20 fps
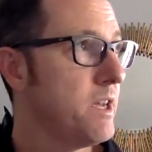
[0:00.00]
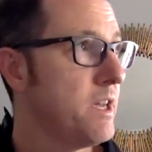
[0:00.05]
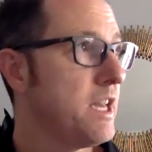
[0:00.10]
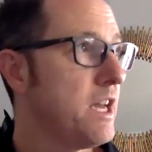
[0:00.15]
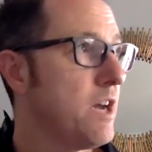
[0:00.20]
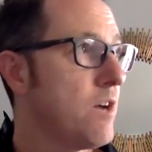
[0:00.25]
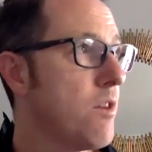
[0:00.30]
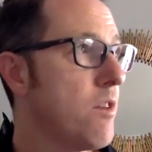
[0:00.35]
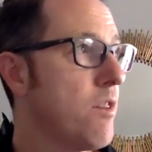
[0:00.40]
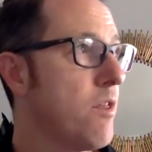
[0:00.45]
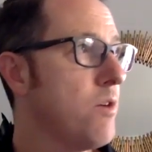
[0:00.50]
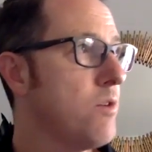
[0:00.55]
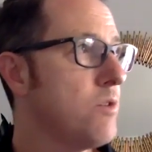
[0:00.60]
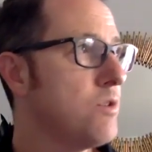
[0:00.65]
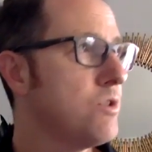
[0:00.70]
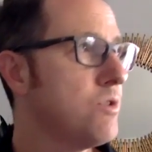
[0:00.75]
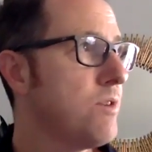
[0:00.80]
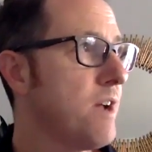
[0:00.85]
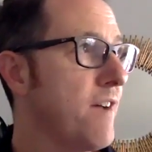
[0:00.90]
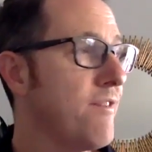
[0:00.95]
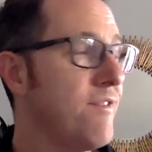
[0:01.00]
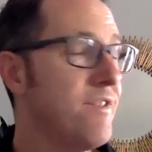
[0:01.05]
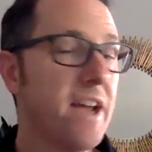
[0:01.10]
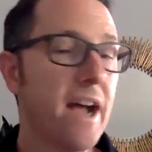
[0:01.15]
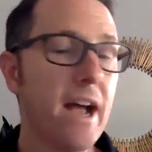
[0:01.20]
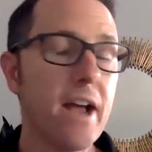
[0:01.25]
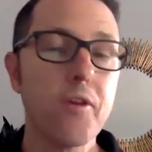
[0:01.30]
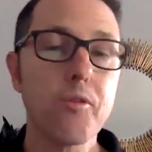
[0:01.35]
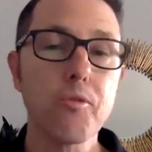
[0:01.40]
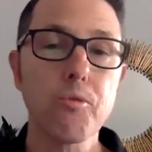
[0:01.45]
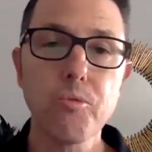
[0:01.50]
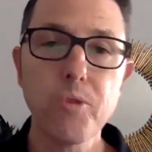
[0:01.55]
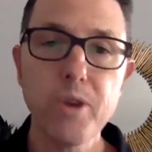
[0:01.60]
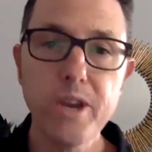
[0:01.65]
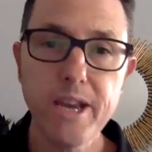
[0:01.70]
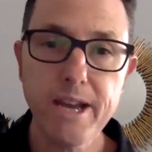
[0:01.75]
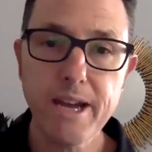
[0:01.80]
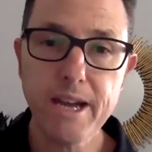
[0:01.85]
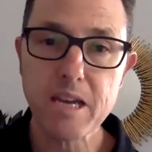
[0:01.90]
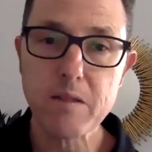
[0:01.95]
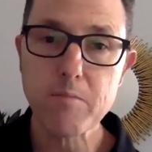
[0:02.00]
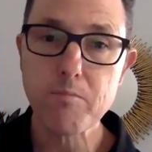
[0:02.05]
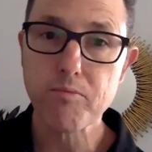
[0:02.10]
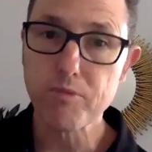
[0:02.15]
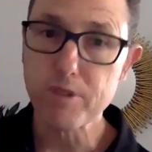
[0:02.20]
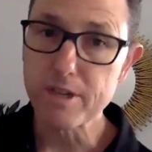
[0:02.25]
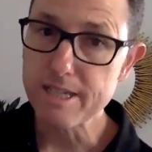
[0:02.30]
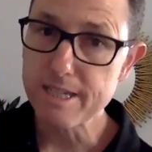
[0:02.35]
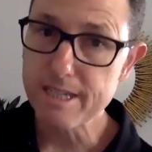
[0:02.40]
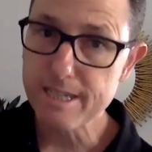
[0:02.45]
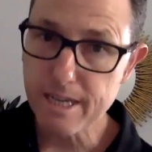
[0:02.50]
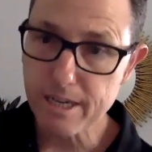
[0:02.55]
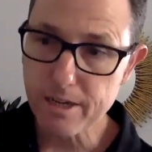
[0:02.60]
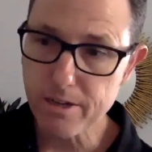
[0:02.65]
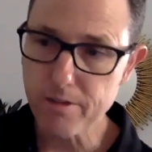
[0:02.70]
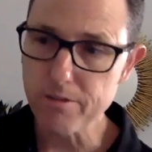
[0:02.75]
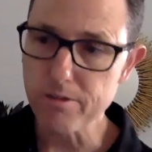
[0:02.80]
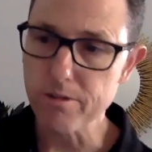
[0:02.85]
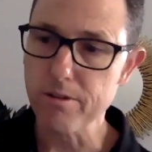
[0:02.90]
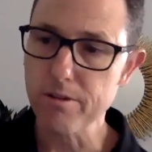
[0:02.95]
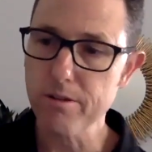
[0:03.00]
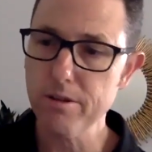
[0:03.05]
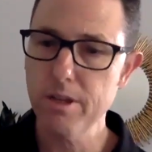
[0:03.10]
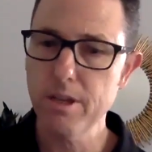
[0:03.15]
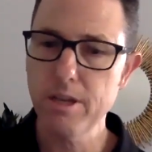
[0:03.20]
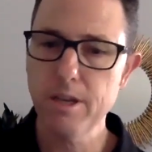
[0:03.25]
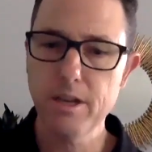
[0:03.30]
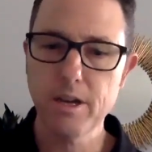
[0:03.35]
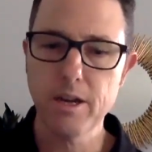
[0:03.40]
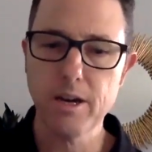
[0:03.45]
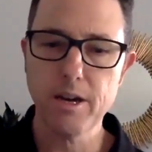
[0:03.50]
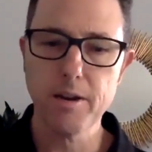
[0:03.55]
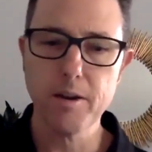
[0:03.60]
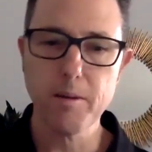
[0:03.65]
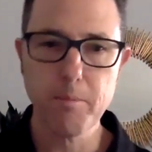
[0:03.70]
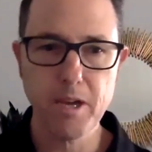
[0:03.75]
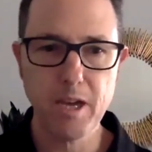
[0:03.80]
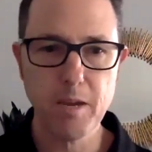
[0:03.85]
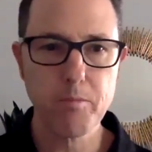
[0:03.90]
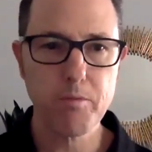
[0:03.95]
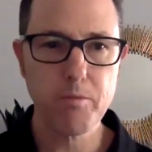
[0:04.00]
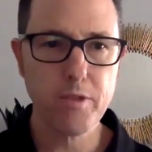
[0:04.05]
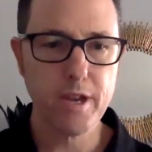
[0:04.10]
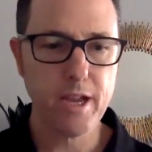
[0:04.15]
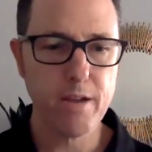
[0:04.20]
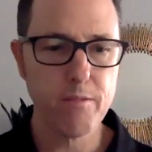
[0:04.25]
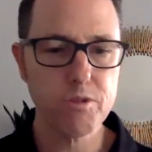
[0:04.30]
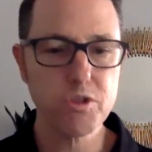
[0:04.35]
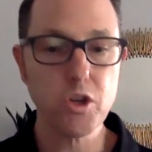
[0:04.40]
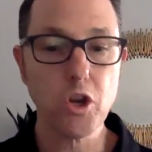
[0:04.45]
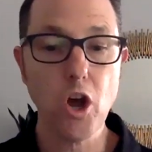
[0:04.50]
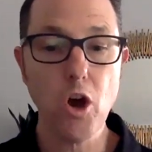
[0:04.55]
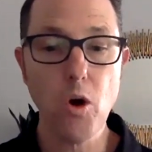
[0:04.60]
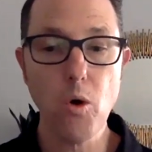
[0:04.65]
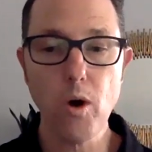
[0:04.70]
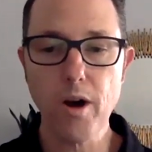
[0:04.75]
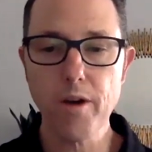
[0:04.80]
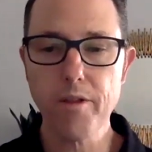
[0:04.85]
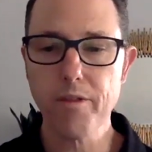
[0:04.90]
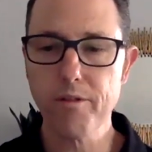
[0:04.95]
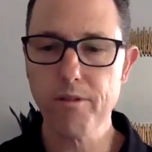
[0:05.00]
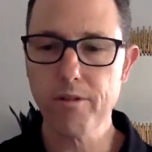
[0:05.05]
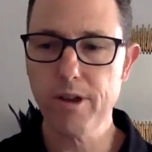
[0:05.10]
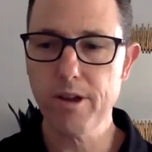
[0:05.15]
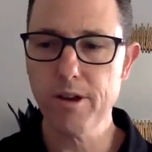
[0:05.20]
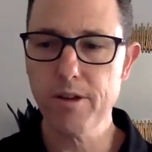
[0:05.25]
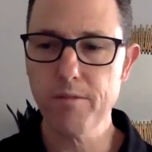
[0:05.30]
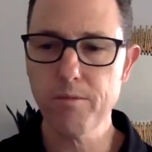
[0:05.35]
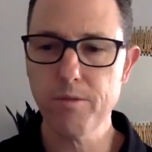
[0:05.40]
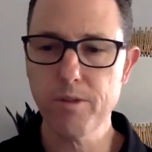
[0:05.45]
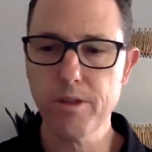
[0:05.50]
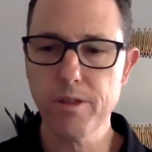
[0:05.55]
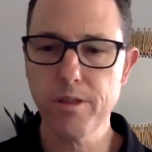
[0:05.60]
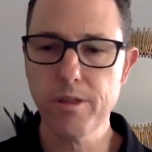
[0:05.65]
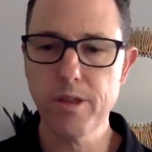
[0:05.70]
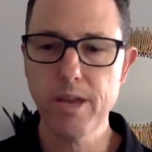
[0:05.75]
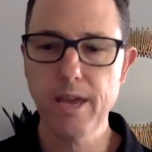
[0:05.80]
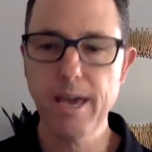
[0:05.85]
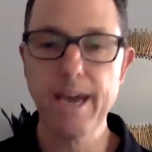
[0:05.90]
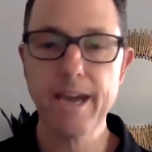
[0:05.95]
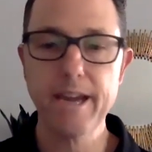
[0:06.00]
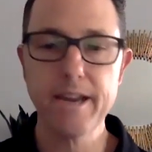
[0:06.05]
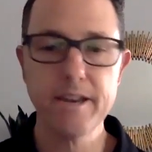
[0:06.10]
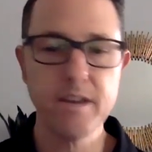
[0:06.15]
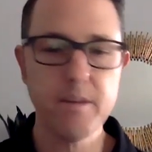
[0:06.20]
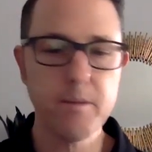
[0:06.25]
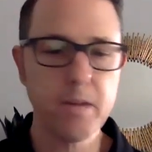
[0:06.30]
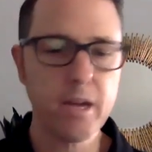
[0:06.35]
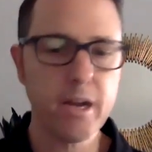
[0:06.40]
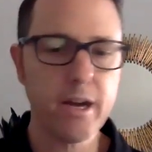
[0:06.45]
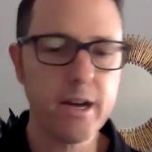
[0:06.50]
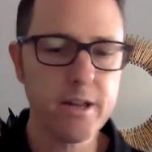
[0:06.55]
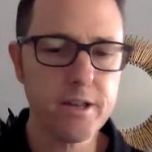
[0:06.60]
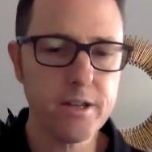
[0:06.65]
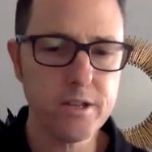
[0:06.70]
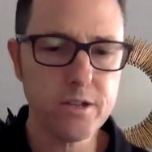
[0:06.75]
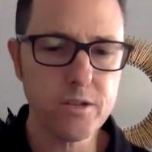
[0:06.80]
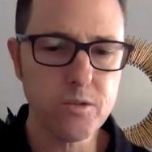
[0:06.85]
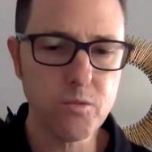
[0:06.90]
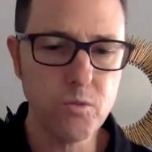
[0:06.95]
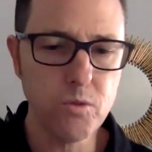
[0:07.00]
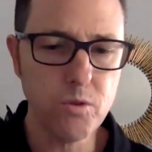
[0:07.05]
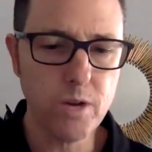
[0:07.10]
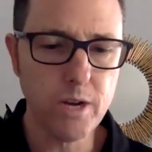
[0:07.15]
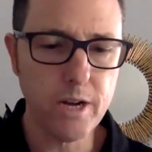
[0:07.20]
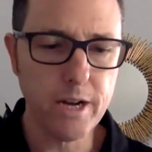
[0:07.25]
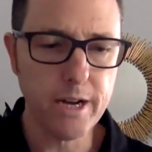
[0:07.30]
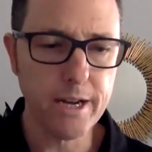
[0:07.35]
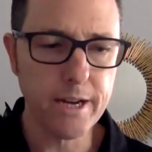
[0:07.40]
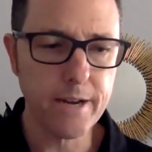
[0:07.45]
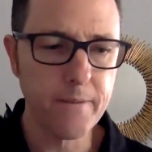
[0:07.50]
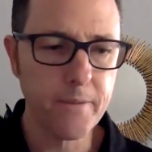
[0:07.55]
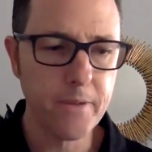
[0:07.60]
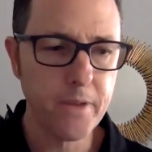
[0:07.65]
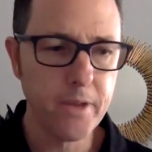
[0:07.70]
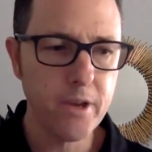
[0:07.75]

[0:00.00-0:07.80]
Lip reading: Now, in those who have diarrhea in particular, in a paper that I was a co-author on with academic colleagues in Wuhan,